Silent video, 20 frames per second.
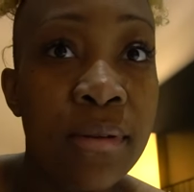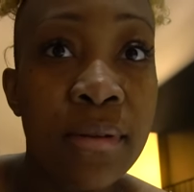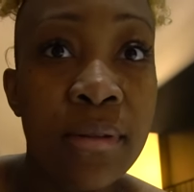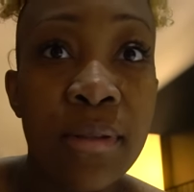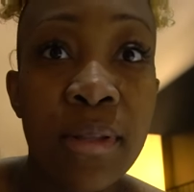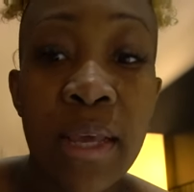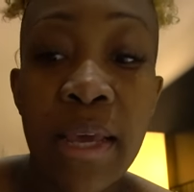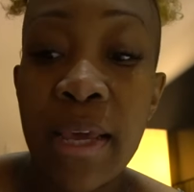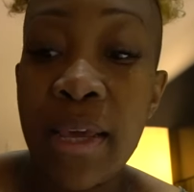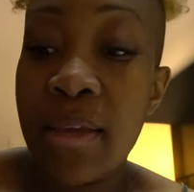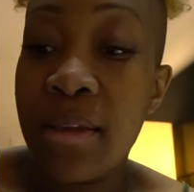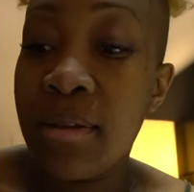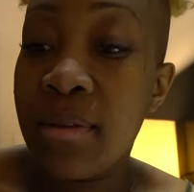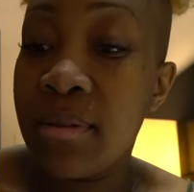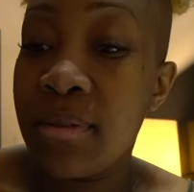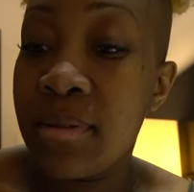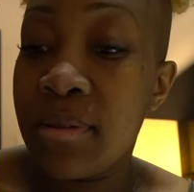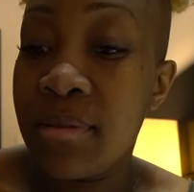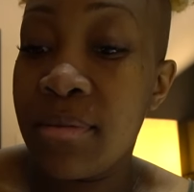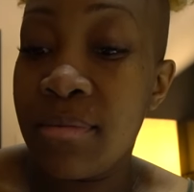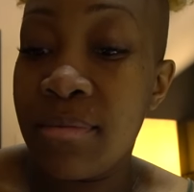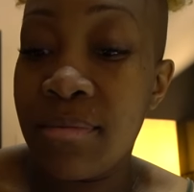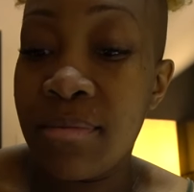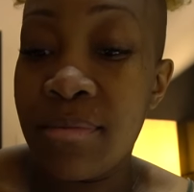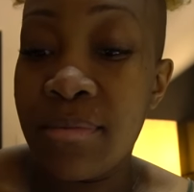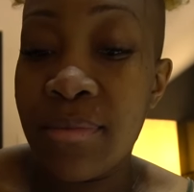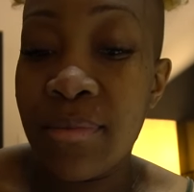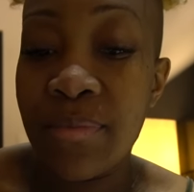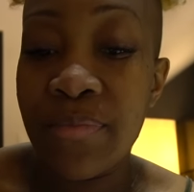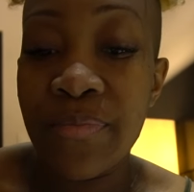They
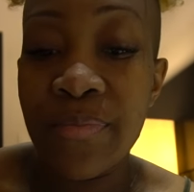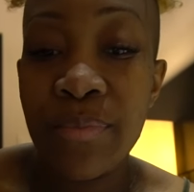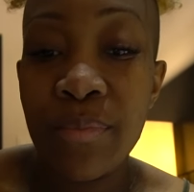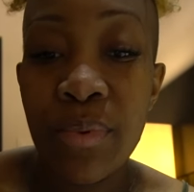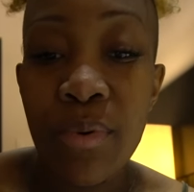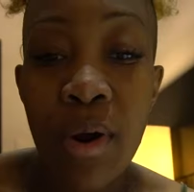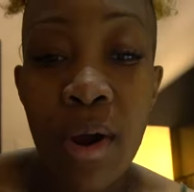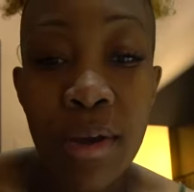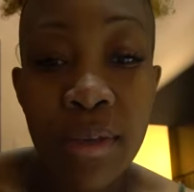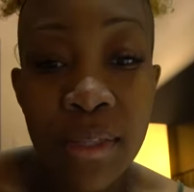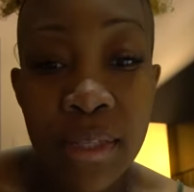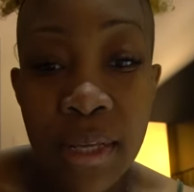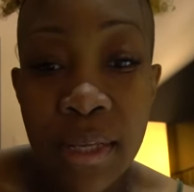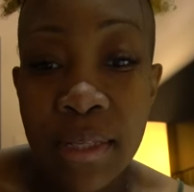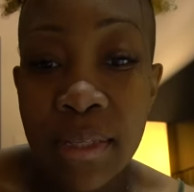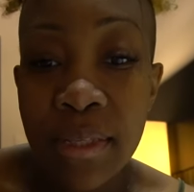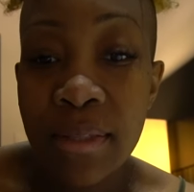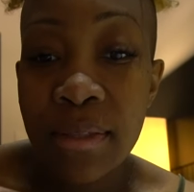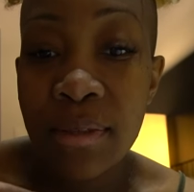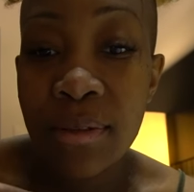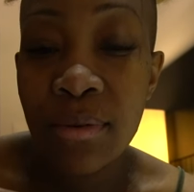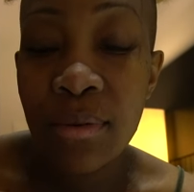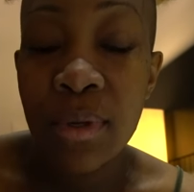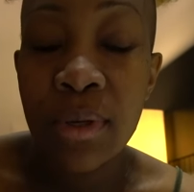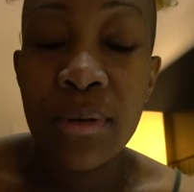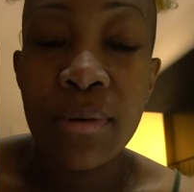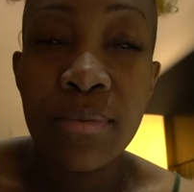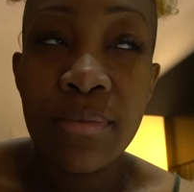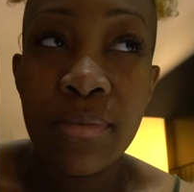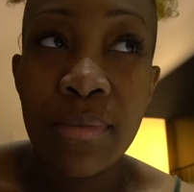process,
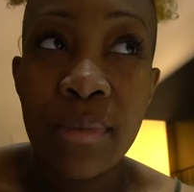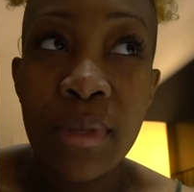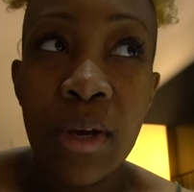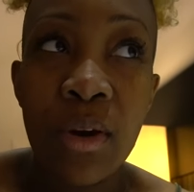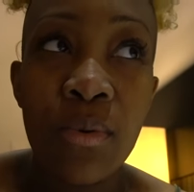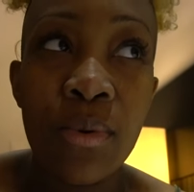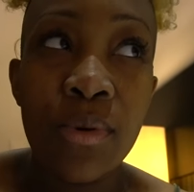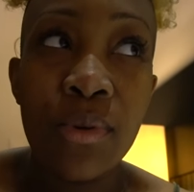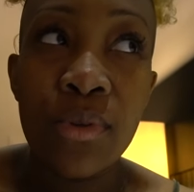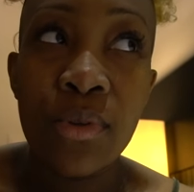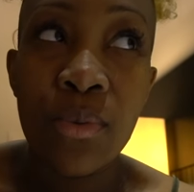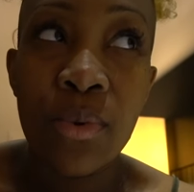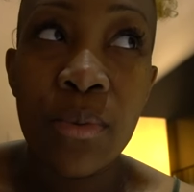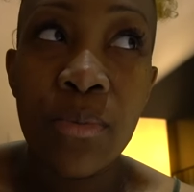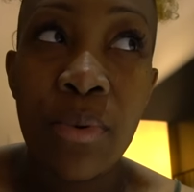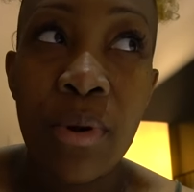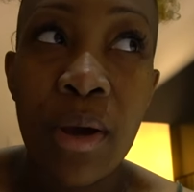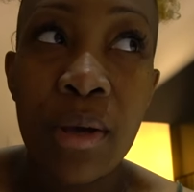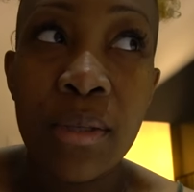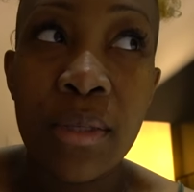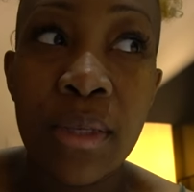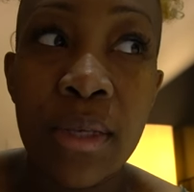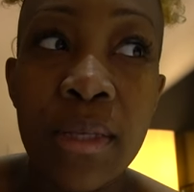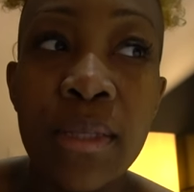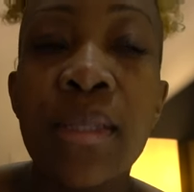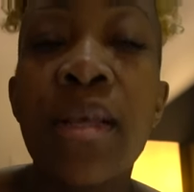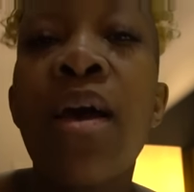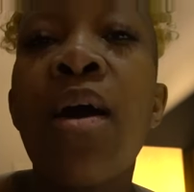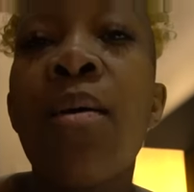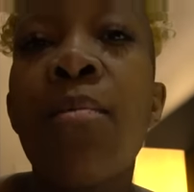well, I don't want to use the word
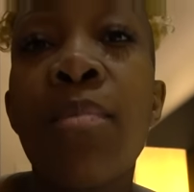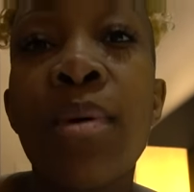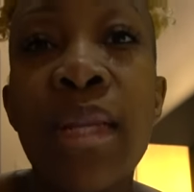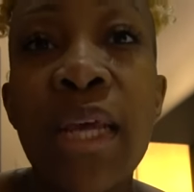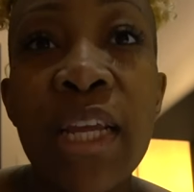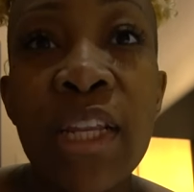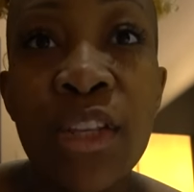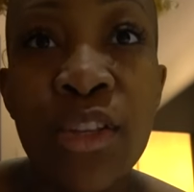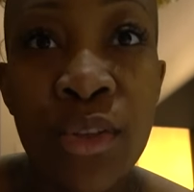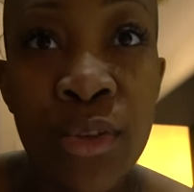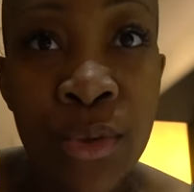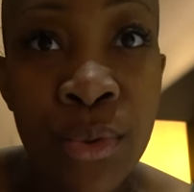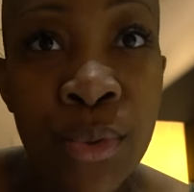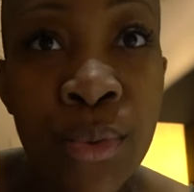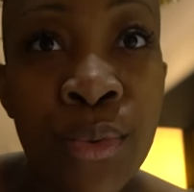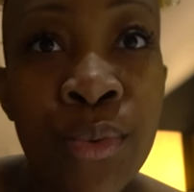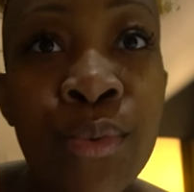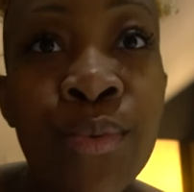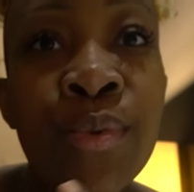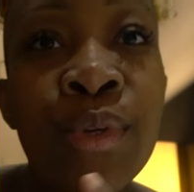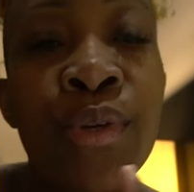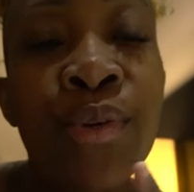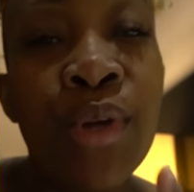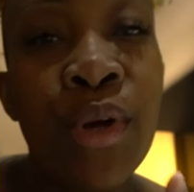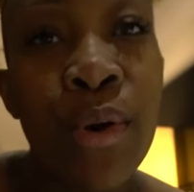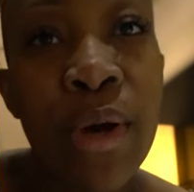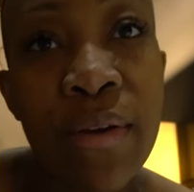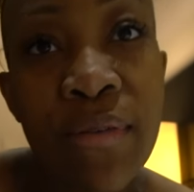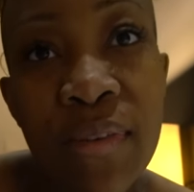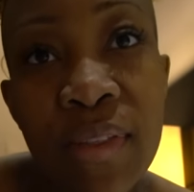process, but they do, you
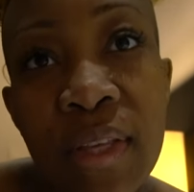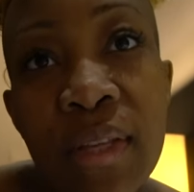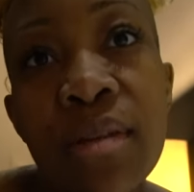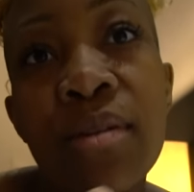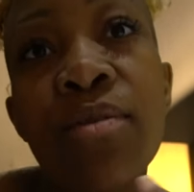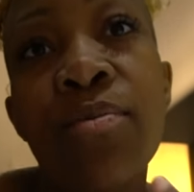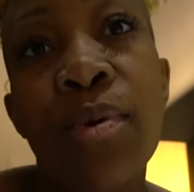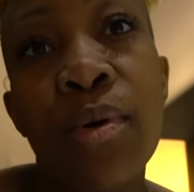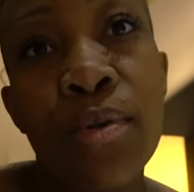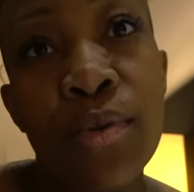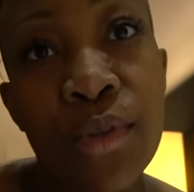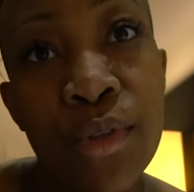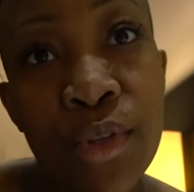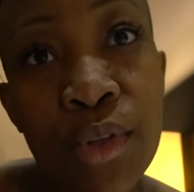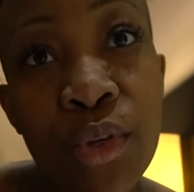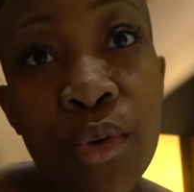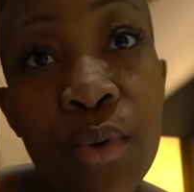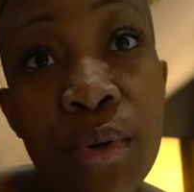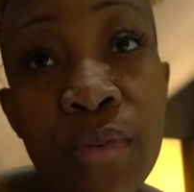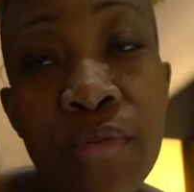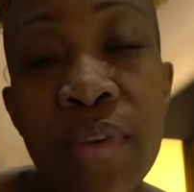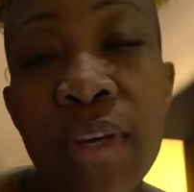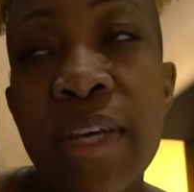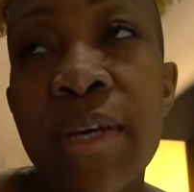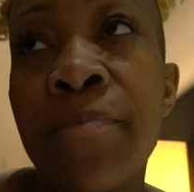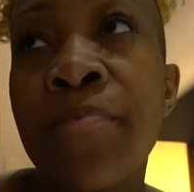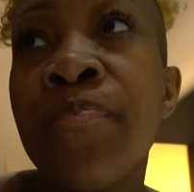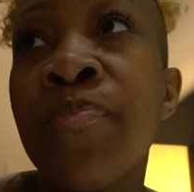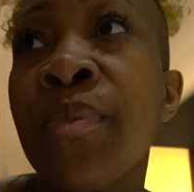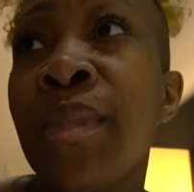know, everything that they're supposed to do with
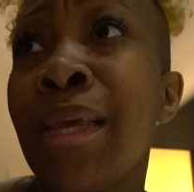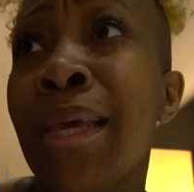it.